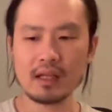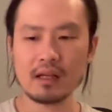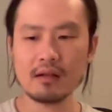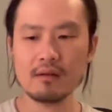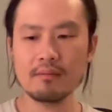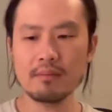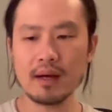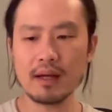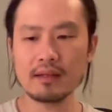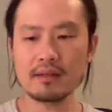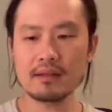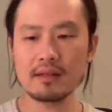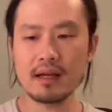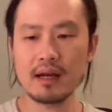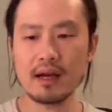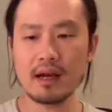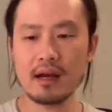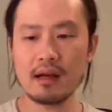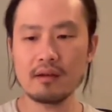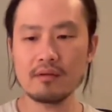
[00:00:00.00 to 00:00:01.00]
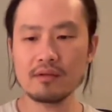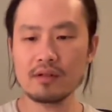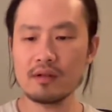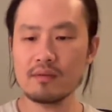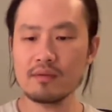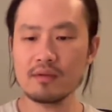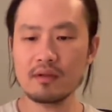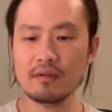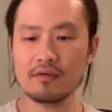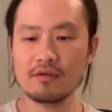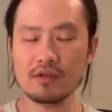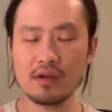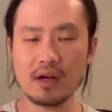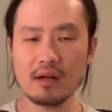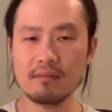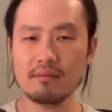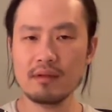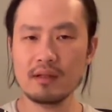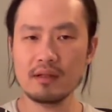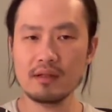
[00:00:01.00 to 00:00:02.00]
But in terms of
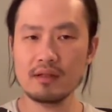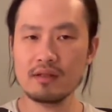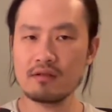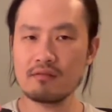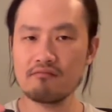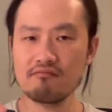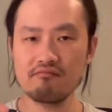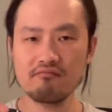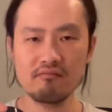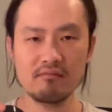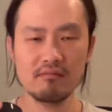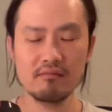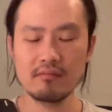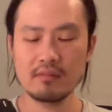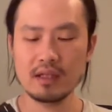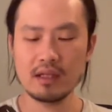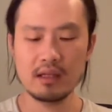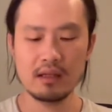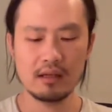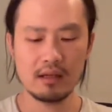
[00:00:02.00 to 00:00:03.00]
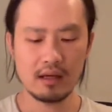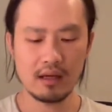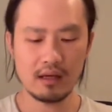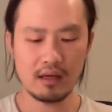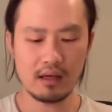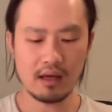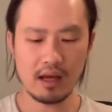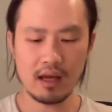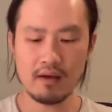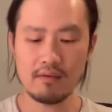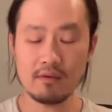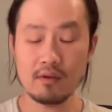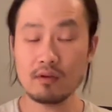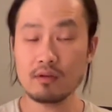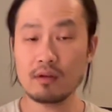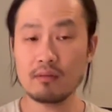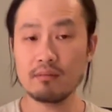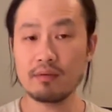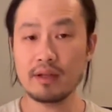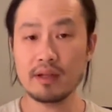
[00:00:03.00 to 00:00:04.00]
sharpness, I have no
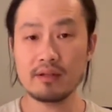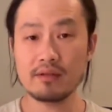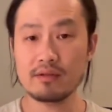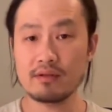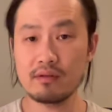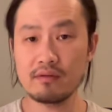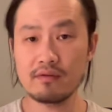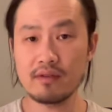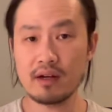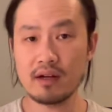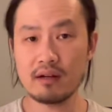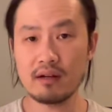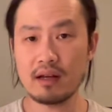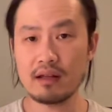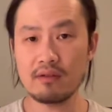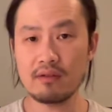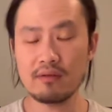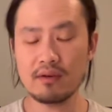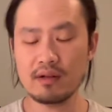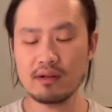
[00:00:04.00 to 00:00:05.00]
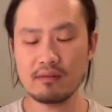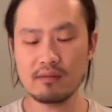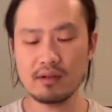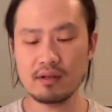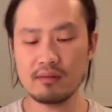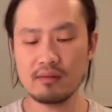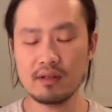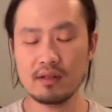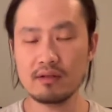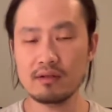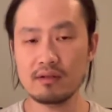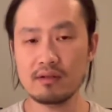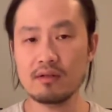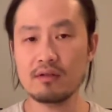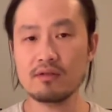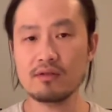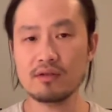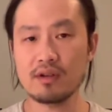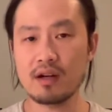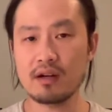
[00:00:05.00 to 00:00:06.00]
complaints so far. At 300 millimeters, looks
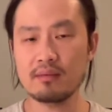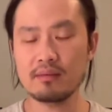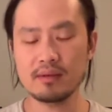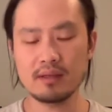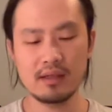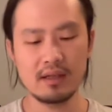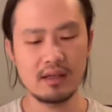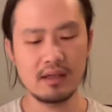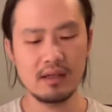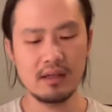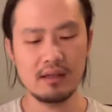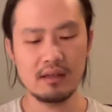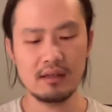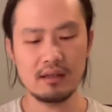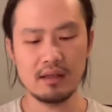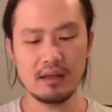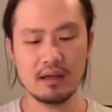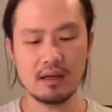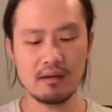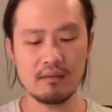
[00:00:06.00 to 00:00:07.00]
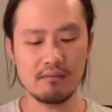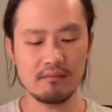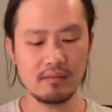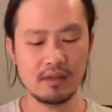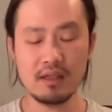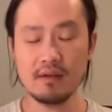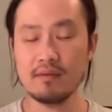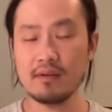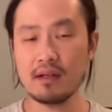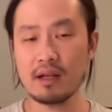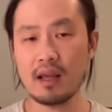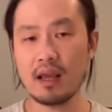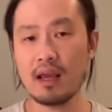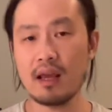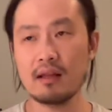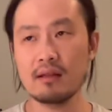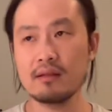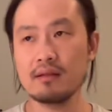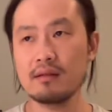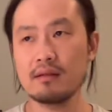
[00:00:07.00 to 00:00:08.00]
sharp. Even
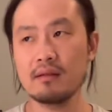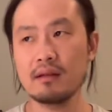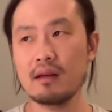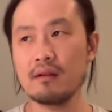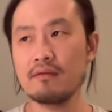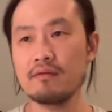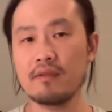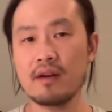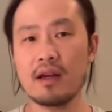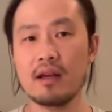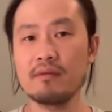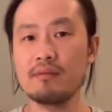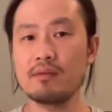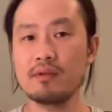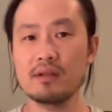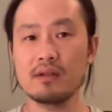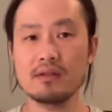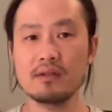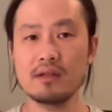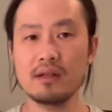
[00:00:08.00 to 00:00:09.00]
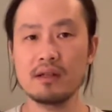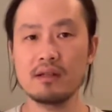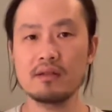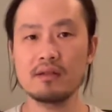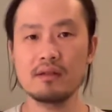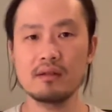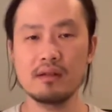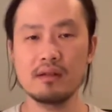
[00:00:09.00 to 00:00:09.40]
at f5.6,